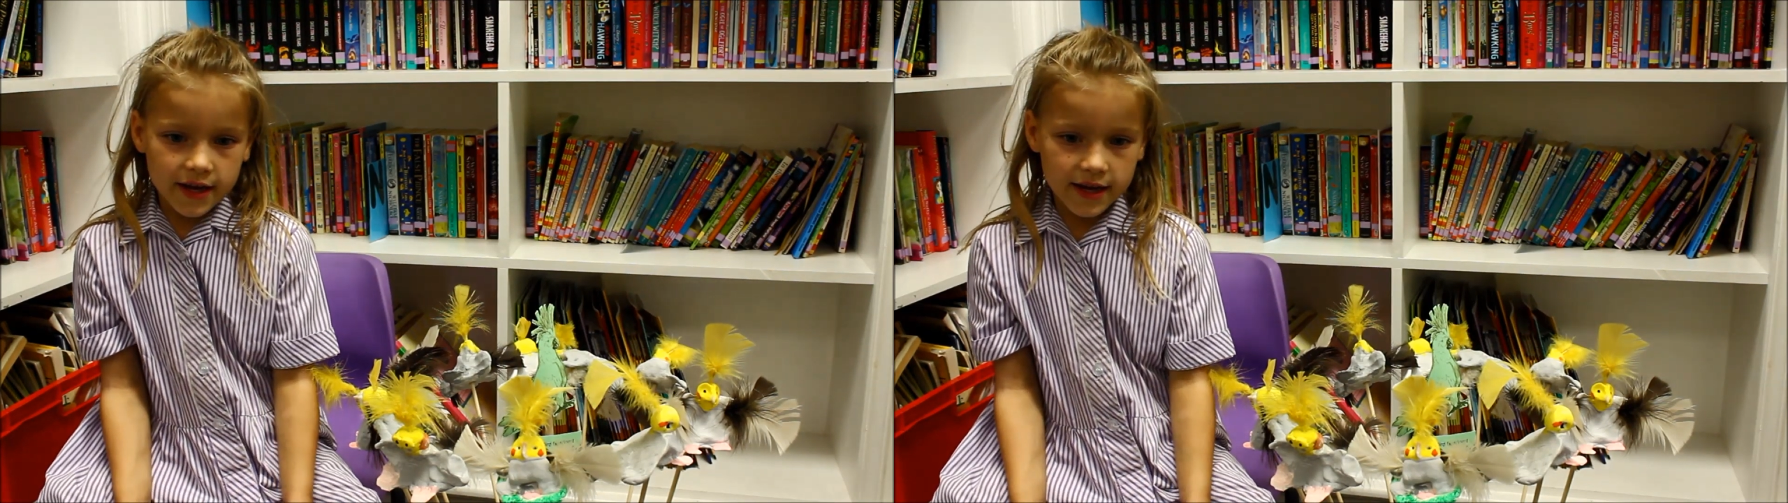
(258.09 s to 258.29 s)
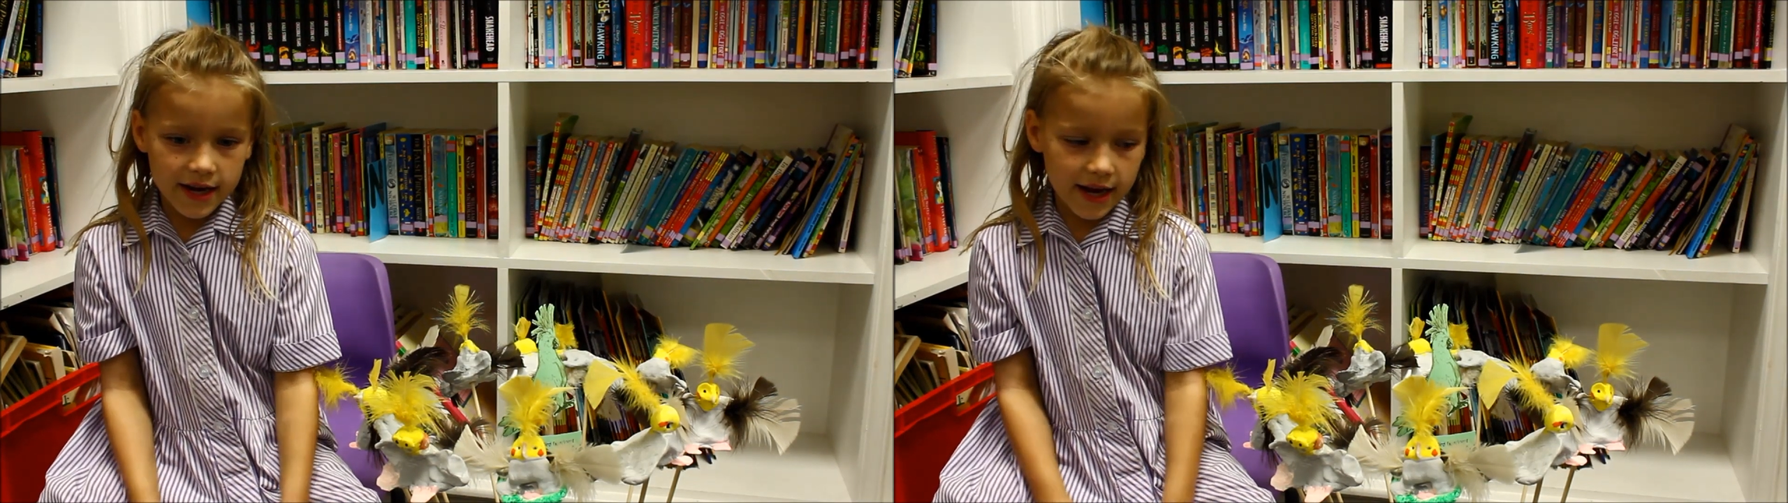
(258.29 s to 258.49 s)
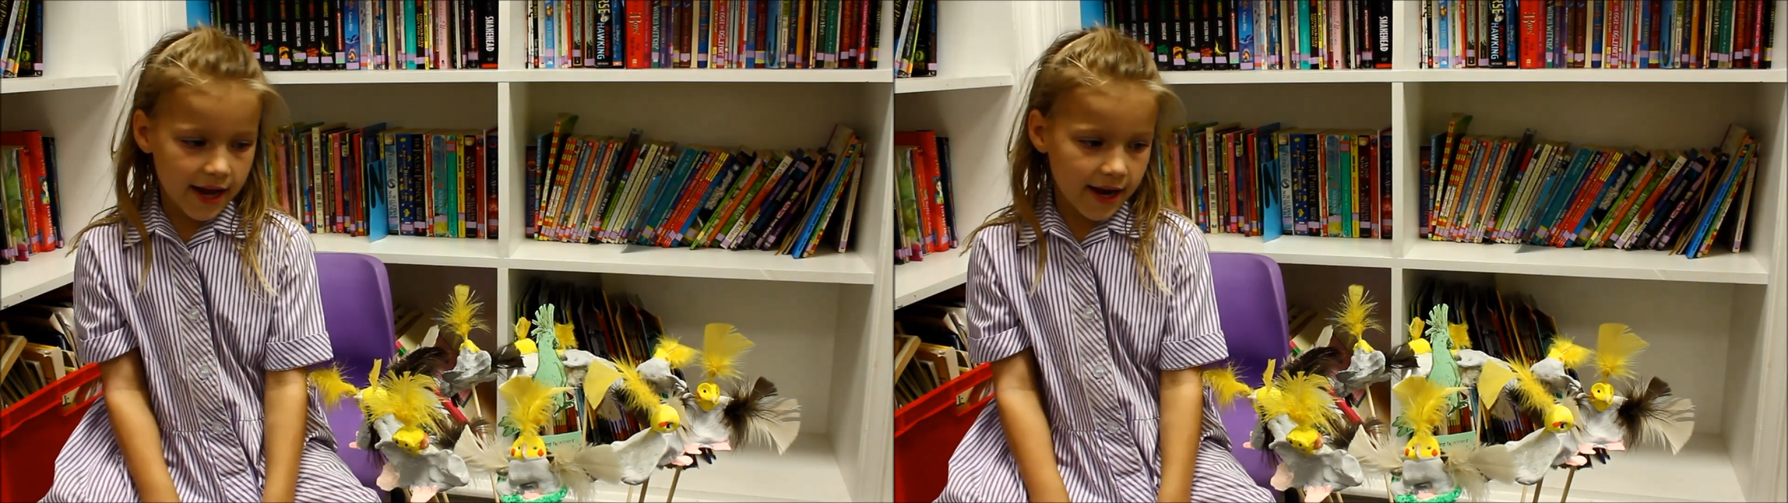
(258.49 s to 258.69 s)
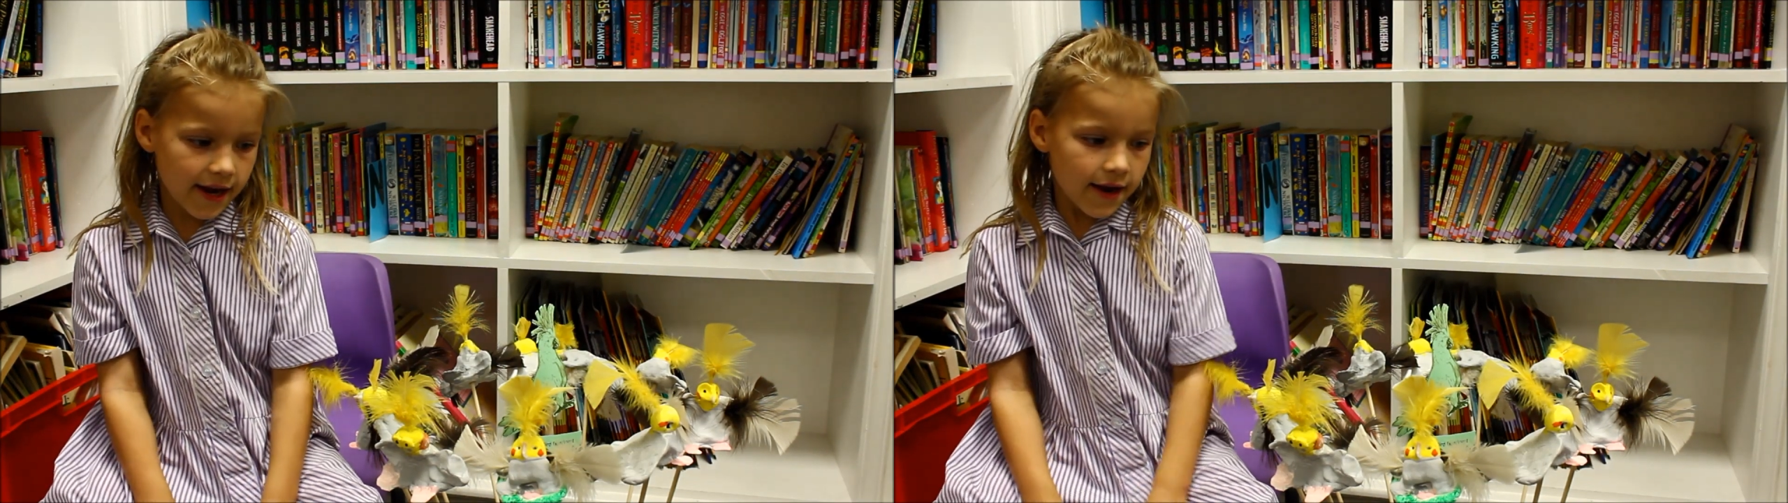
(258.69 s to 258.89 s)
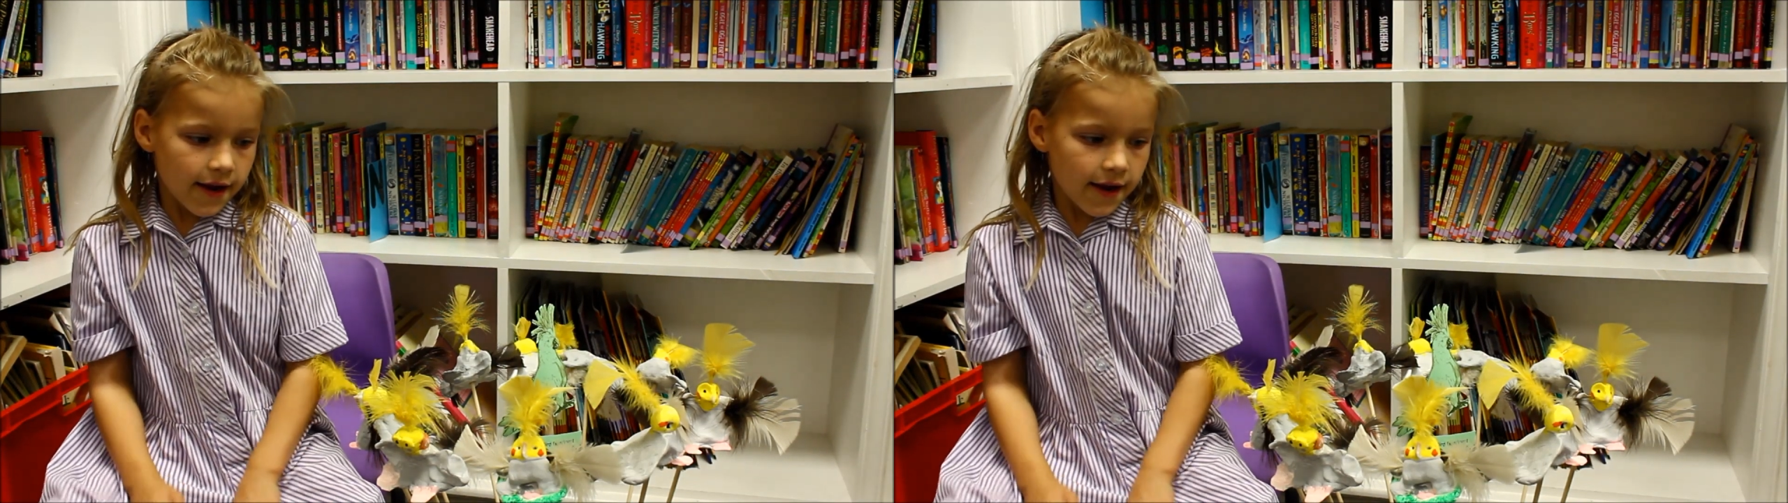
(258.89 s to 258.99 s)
clay,